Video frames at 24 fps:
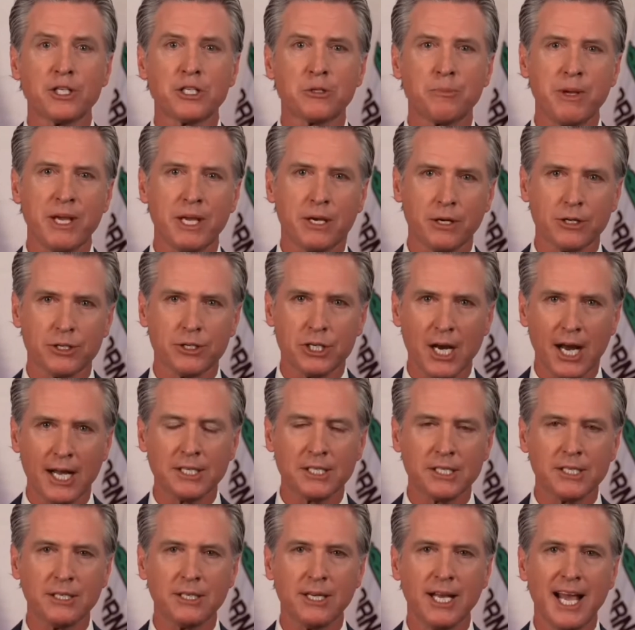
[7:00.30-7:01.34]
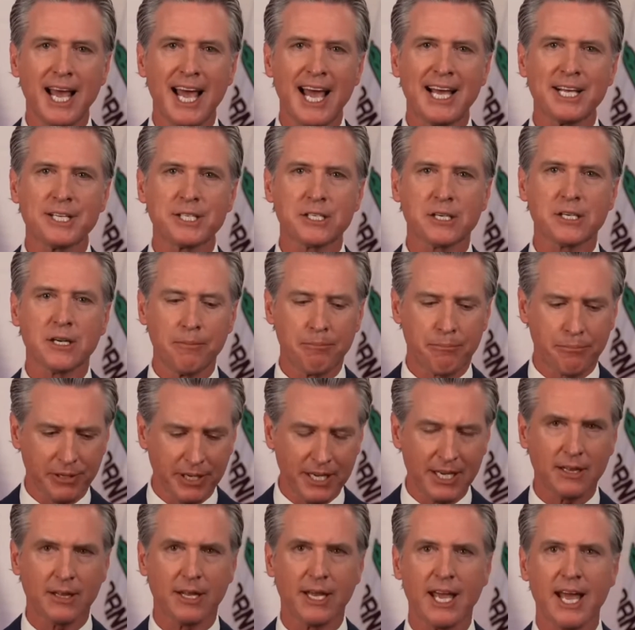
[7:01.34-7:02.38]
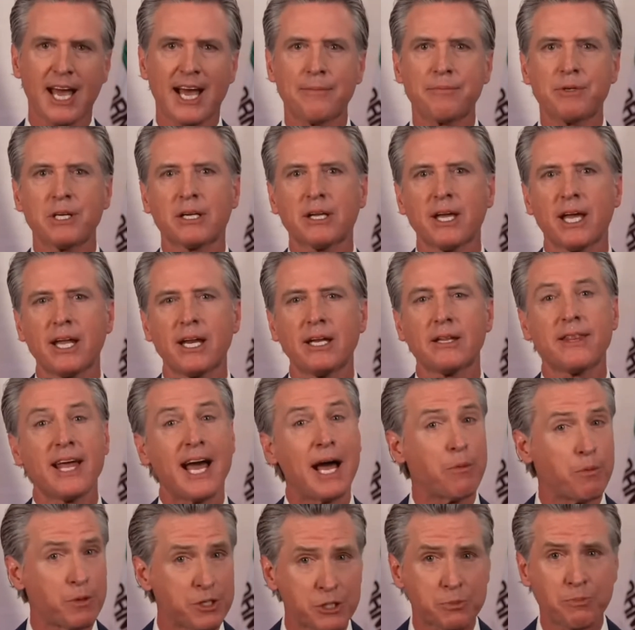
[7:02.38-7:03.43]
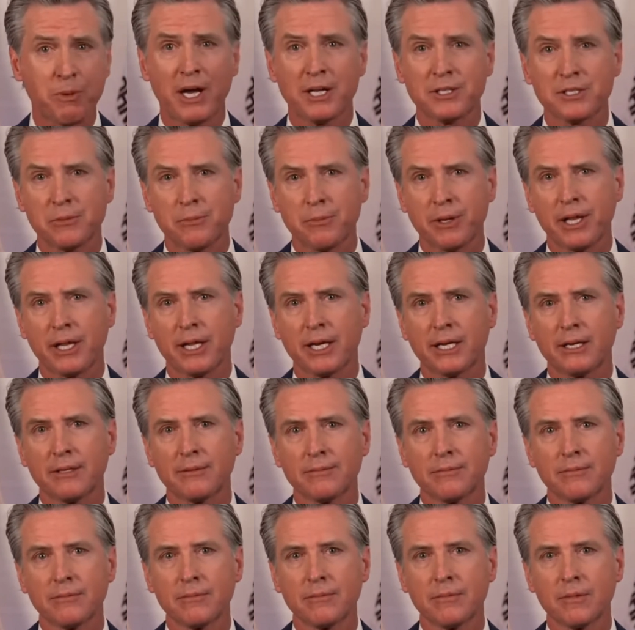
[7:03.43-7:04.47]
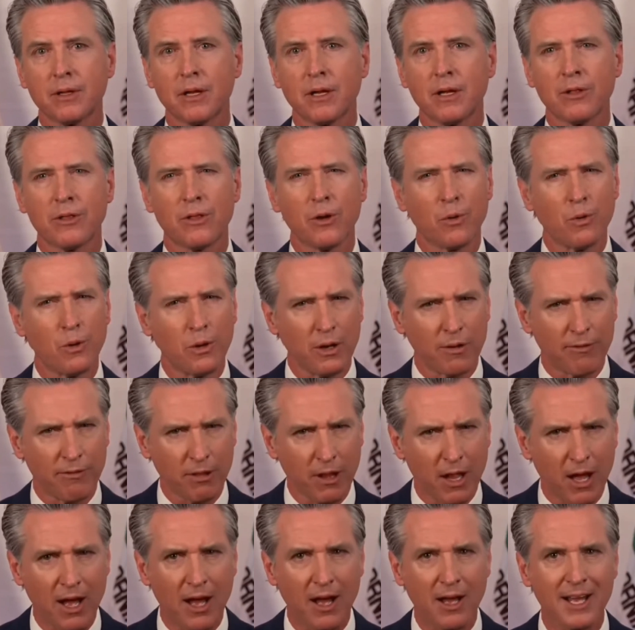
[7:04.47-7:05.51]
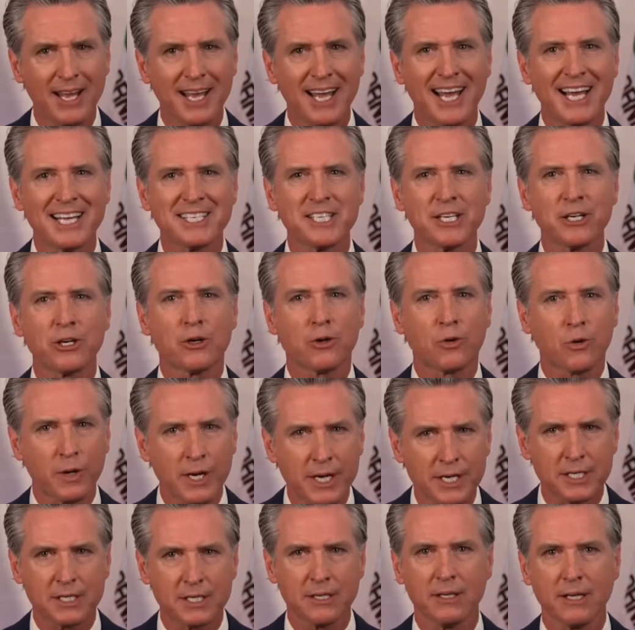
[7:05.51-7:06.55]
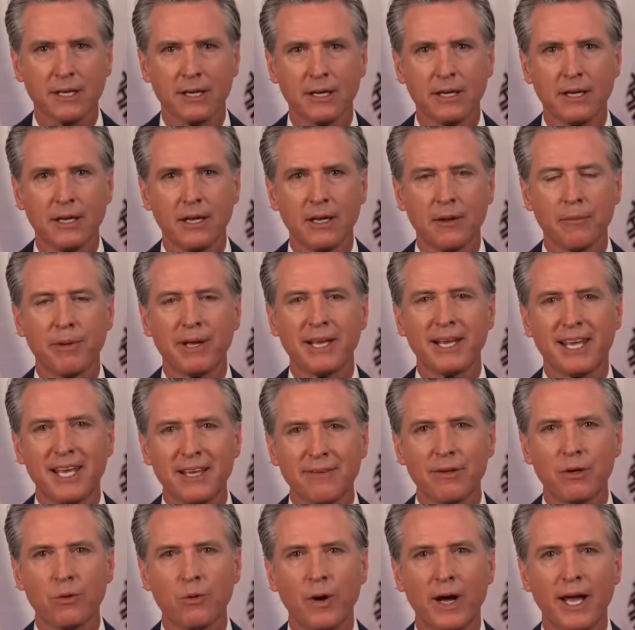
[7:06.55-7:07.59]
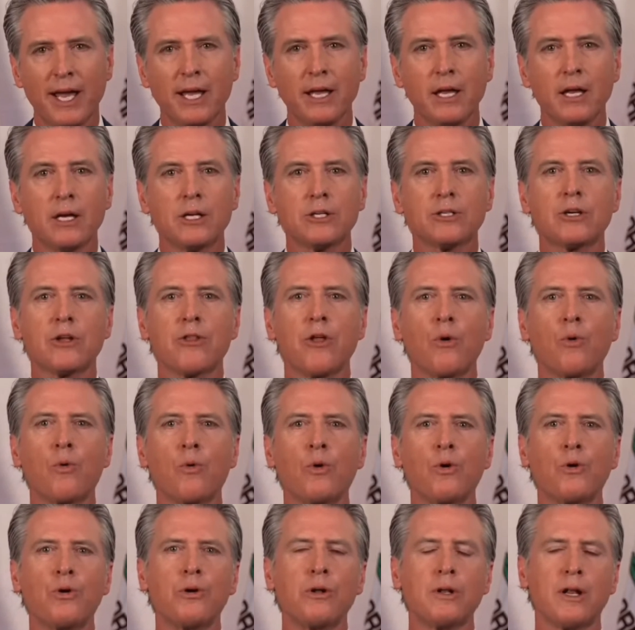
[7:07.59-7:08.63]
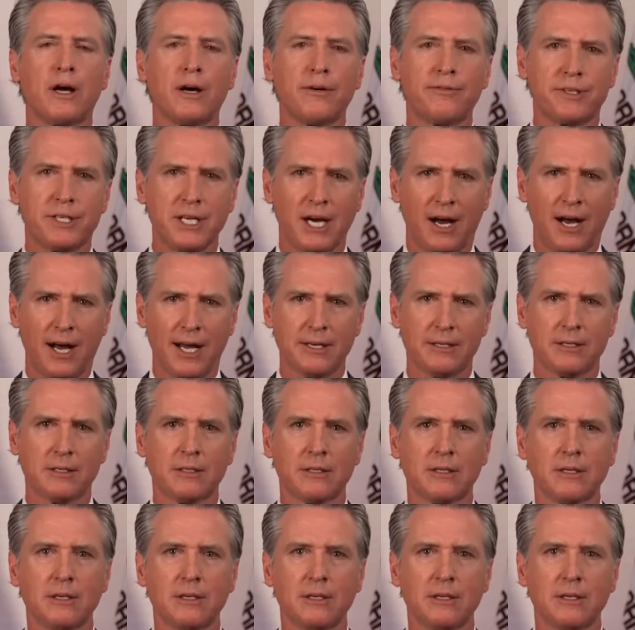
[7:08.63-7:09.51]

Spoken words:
Speaker Johnson has completely abdicated that responsibility. The rule of law has increasingly been given way to the rule of Don.